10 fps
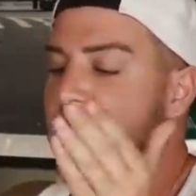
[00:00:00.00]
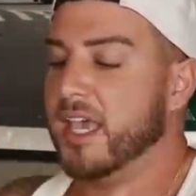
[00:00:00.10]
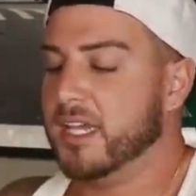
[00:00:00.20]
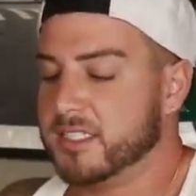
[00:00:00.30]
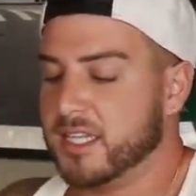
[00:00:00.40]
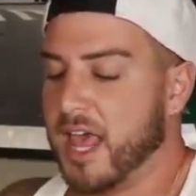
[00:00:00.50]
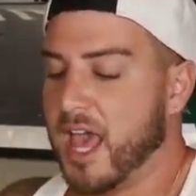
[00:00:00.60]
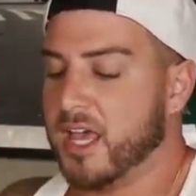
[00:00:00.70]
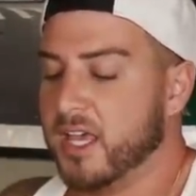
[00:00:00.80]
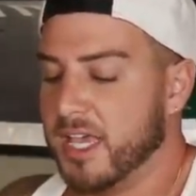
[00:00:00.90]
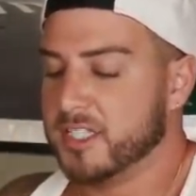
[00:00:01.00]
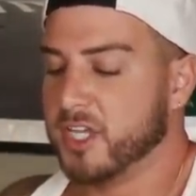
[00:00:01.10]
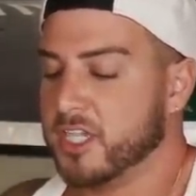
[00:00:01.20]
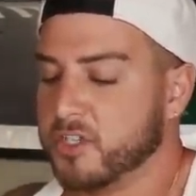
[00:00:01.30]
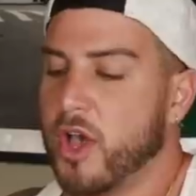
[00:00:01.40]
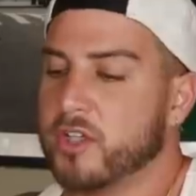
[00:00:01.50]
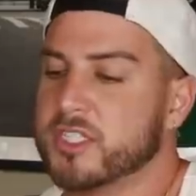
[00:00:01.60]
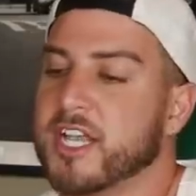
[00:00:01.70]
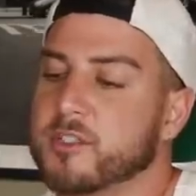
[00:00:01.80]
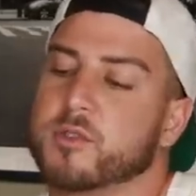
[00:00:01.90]
into that. It's also how
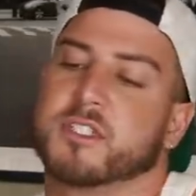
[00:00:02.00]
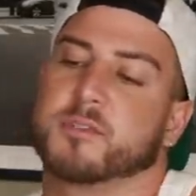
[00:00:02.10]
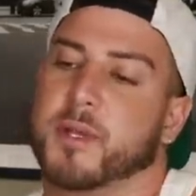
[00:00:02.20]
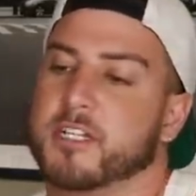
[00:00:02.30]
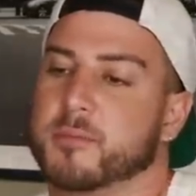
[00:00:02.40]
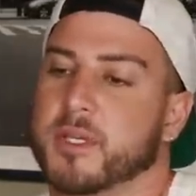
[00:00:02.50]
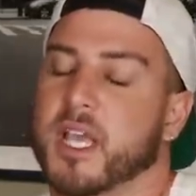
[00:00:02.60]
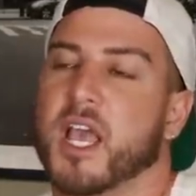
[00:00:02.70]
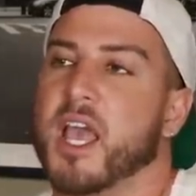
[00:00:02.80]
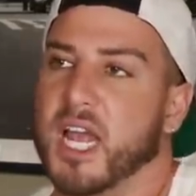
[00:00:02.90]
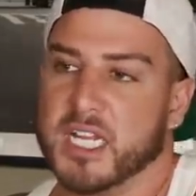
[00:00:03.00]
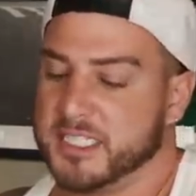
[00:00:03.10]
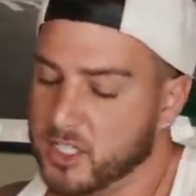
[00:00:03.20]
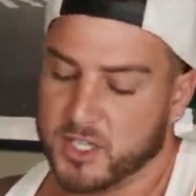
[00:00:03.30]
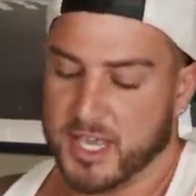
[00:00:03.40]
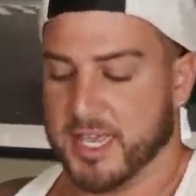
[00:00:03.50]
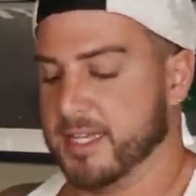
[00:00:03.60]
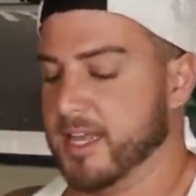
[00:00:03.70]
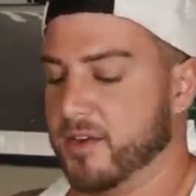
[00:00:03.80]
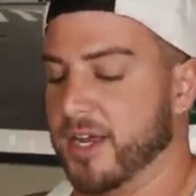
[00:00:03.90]
sex was explained to me and I still can't
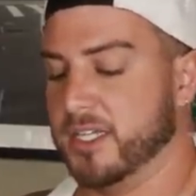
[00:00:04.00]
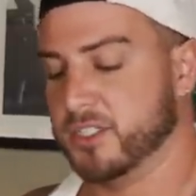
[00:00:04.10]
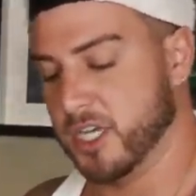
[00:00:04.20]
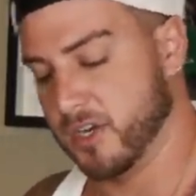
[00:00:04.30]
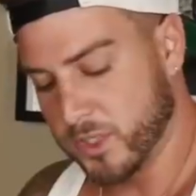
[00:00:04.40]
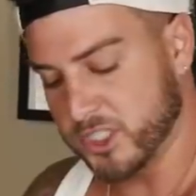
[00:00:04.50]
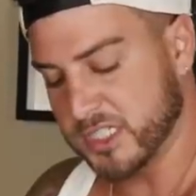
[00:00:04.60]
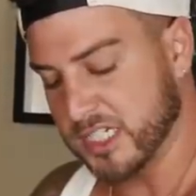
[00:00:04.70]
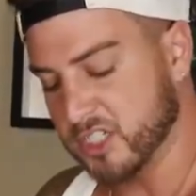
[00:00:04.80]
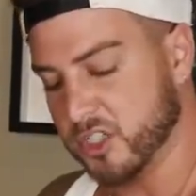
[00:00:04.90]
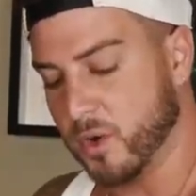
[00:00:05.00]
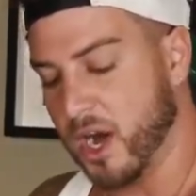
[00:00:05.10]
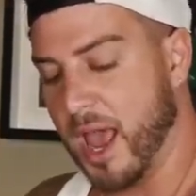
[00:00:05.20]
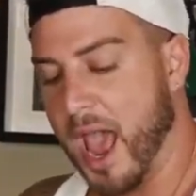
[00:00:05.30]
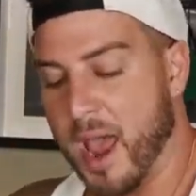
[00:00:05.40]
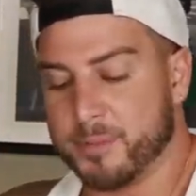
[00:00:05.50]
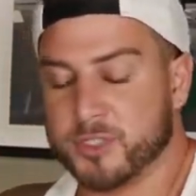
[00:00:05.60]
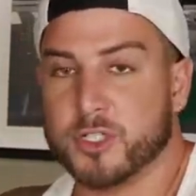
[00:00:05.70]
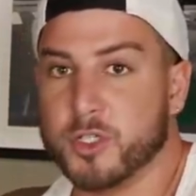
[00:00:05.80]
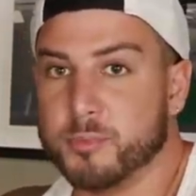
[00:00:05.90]
get that right. So we're just gonna do our
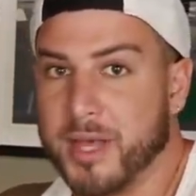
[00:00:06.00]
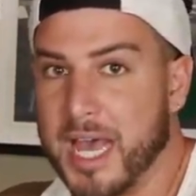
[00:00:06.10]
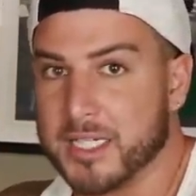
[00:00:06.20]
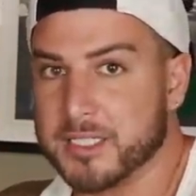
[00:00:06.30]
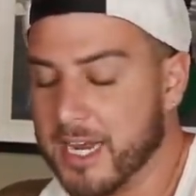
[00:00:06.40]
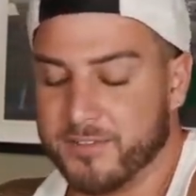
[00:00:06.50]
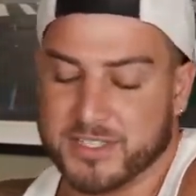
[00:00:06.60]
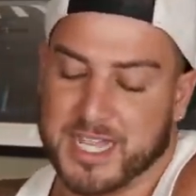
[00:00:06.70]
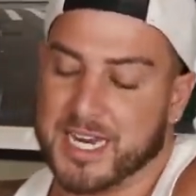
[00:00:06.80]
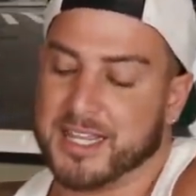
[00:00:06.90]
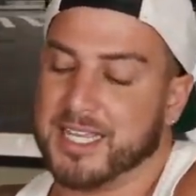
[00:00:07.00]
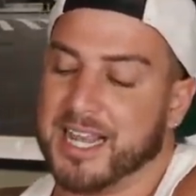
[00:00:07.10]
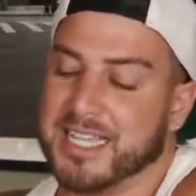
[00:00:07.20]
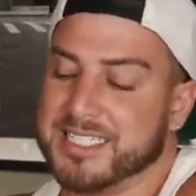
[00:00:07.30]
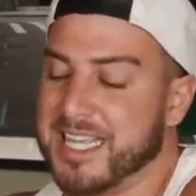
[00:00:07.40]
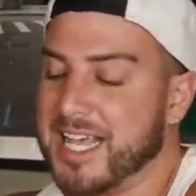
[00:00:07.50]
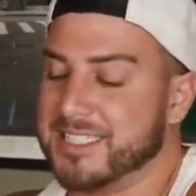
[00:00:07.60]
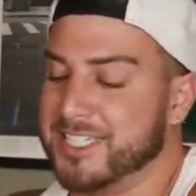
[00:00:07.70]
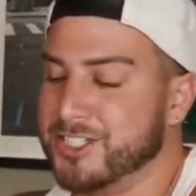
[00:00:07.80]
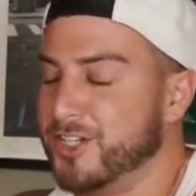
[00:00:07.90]
absolute best. And if it's anything like sex,
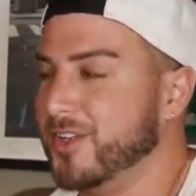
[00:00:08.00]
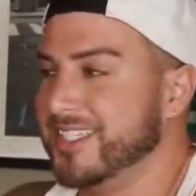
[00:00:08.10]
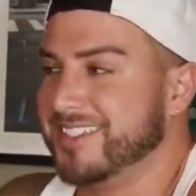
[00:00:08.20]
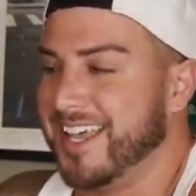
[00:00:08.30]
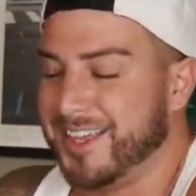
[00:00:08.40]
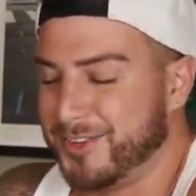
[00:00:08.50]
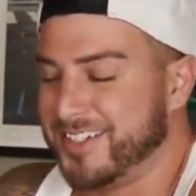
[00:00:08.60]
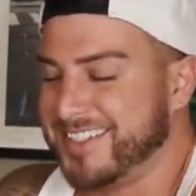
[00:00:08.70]
it should only take 3